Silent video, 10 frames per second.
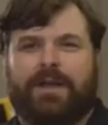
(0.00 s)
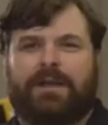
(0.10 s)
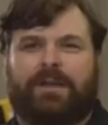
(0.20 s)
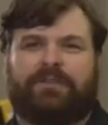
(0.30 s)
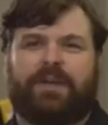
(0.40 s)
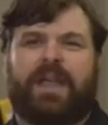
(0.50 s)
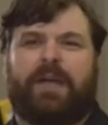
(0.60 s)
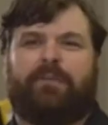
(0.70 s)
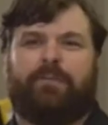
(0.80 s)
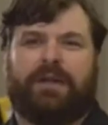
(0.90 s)
Let's
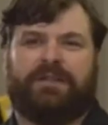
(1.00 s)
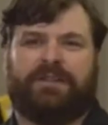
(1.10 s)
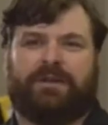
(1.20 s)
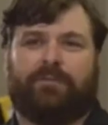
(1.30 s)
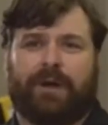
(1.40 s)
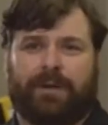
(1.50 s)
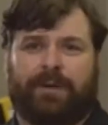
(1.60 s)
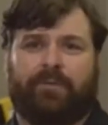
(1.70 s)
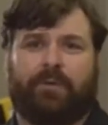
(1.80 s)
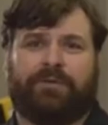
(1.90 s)
recap the basic
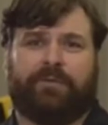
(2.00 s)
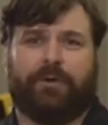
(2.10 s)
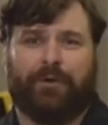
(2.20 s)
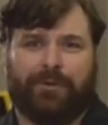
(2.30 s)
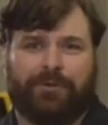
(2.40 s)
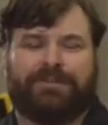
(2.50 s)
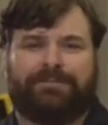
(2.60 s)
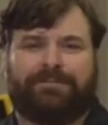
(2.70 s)
routing rules for hose.